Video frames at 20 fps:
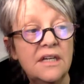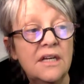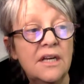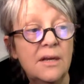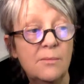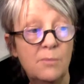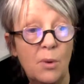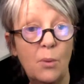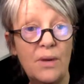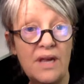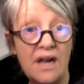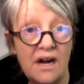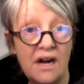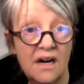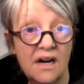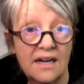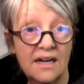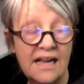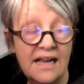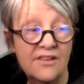but we
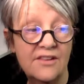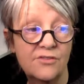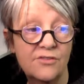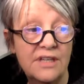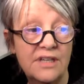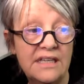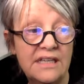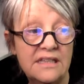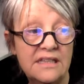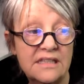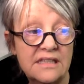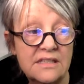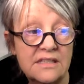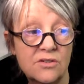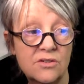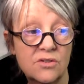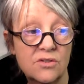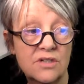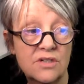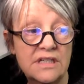are gathering in the
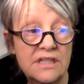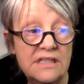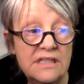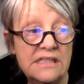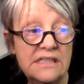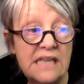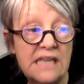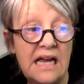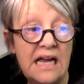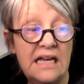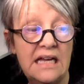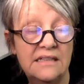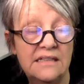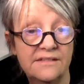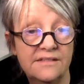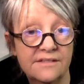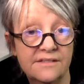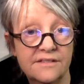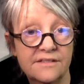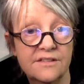stories
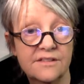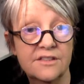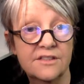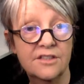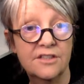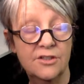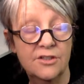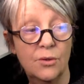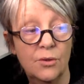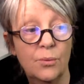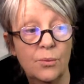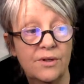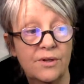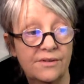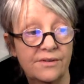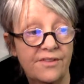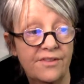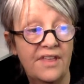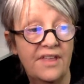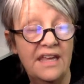and, we're
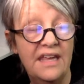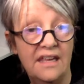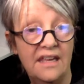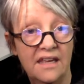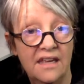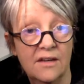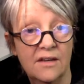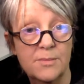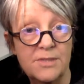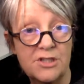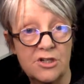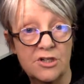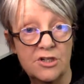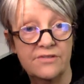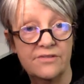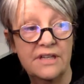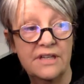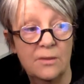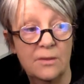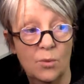thinking,
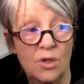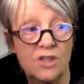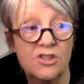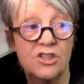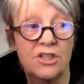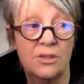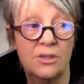observing and watching